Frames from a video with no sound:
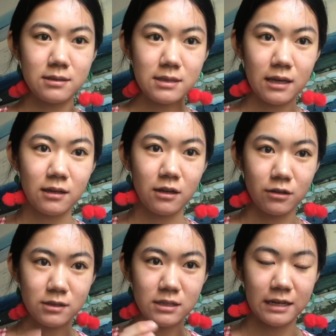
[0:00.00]
sync your
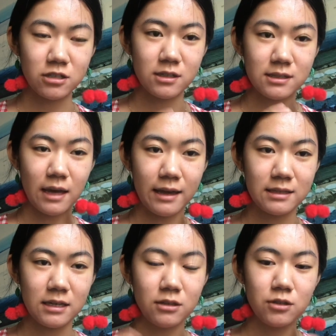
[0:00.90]
Sketch
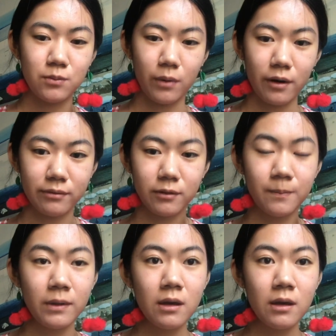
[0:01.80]
designs into Marvel.